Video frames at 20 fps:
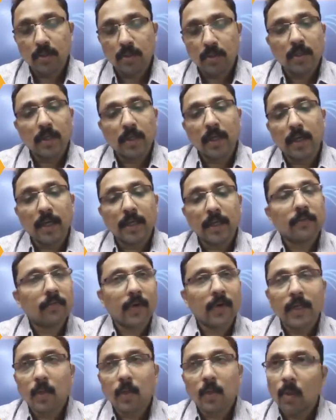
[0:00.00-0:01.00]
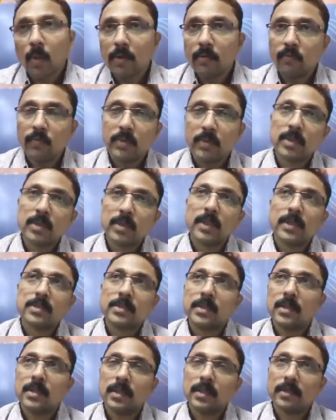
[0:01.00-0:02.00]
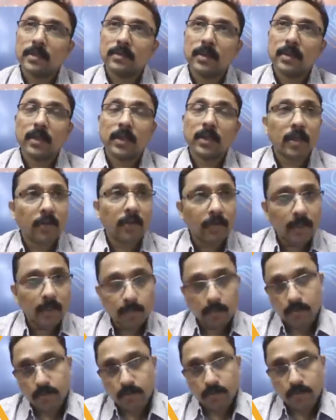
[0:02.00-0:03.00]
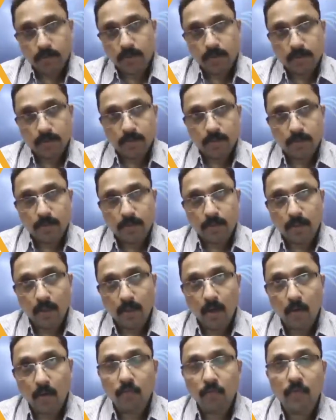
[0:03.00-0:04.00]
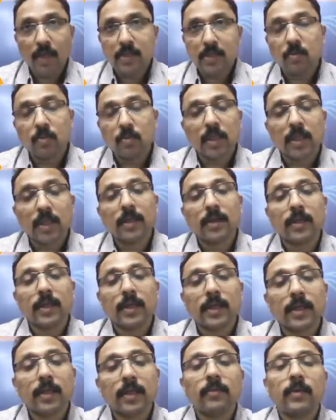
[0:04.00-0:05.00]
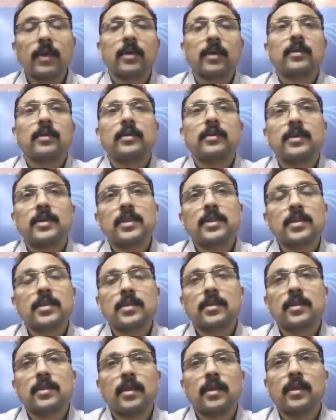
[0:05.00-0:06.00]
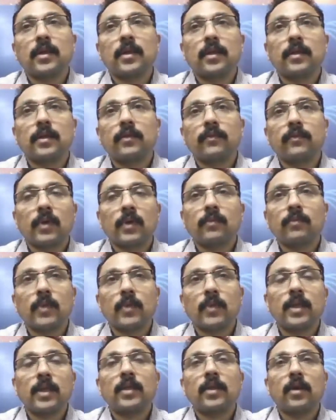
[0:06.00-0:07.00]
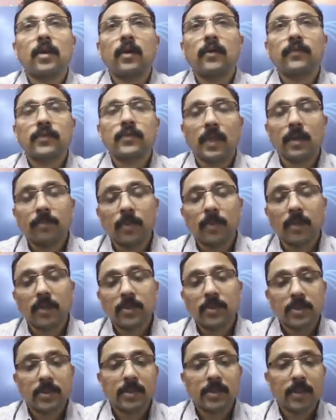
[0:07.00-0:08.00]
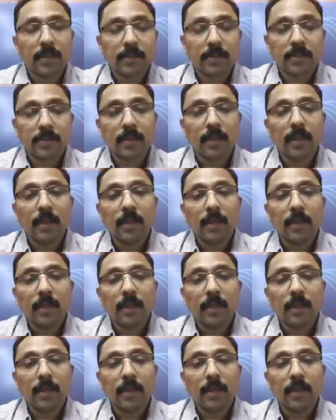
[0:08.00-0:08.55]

And the final one, we can say that the recovery process, how fast we can recover this from any of cyber incidents.